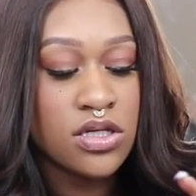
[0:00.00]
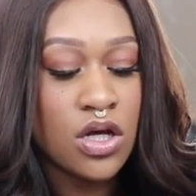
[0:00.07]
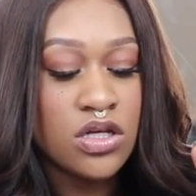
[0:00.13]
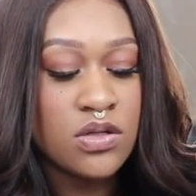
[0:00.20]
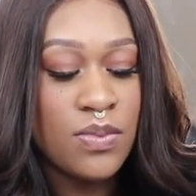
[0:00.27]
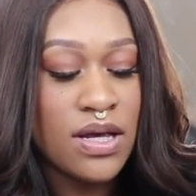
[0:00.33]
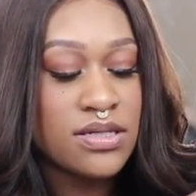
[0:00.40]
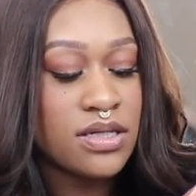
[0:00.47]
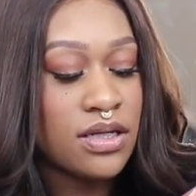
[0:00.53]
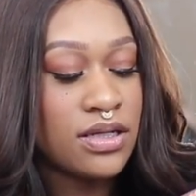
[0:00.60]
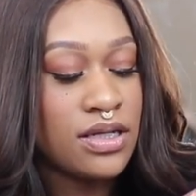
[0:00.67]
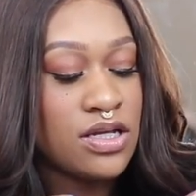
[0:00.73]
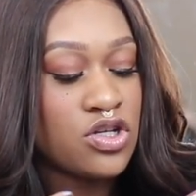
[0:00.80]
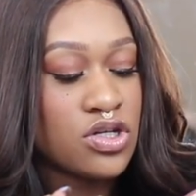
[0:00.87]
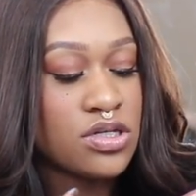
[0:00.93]
So it's
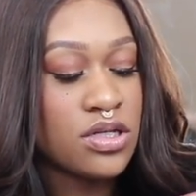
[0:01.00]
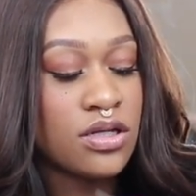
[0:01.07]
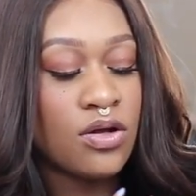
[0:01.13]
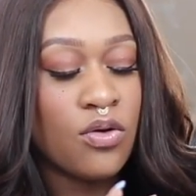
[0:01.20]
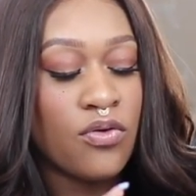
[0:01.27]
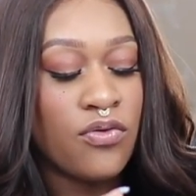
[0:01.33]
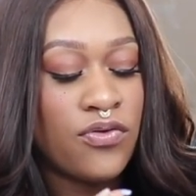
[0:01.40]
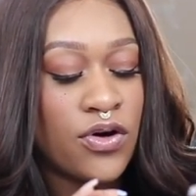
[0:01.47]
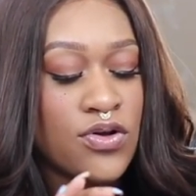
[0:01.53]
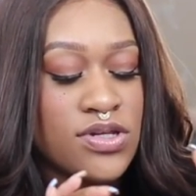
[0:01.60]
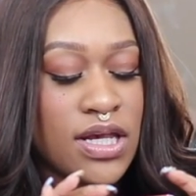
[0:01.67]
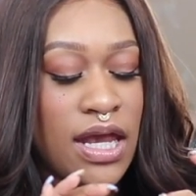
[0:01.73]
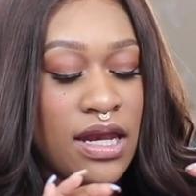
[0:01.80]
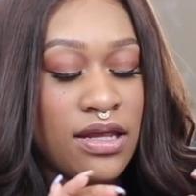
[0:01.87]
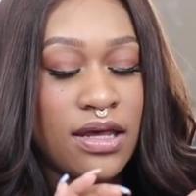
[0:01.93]
basically just a little
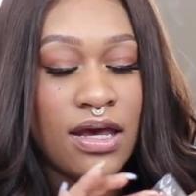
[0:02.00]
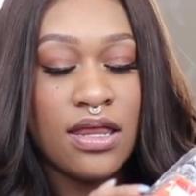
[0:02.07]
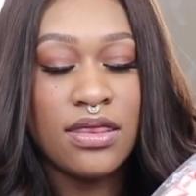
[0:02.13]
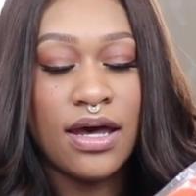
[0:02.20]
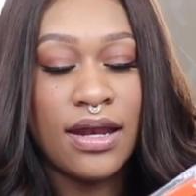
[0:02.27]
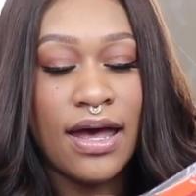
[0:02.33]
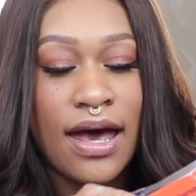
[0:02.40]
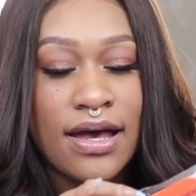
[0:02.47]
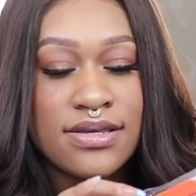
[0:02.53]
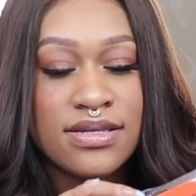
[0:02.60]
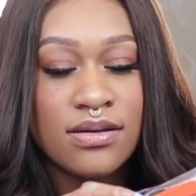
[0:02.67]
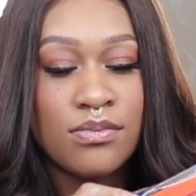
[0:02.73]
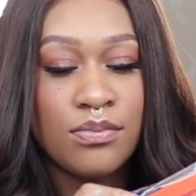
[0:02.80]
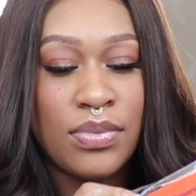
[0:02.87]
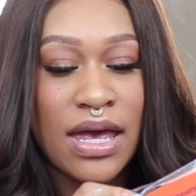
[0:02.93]
first aid kit that has
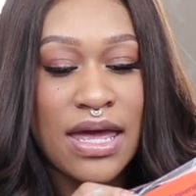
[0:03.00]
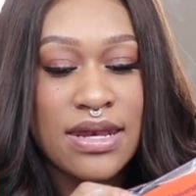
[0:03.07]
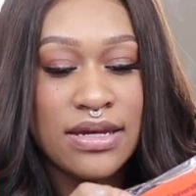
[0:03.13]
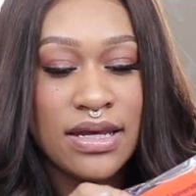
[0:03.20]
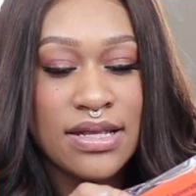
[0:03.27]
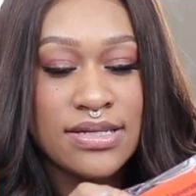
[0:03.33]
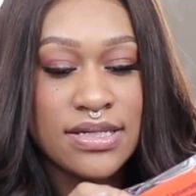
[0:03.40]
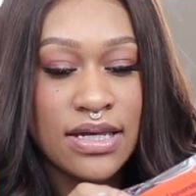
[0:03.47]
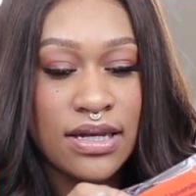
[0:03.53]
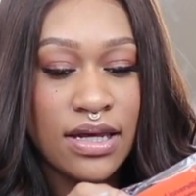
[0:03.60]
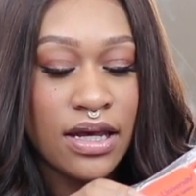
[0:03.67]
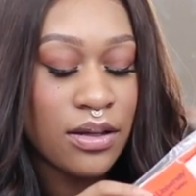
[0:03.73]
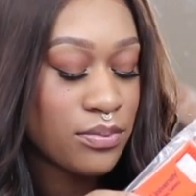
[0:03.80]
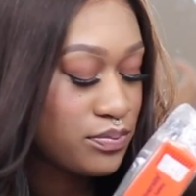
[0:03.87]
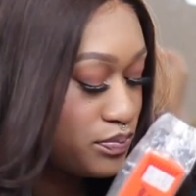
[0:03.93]
some band-aids in
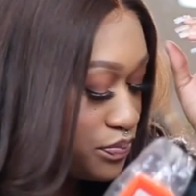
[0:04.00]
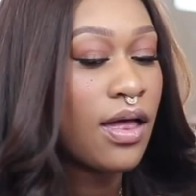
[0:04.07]
it.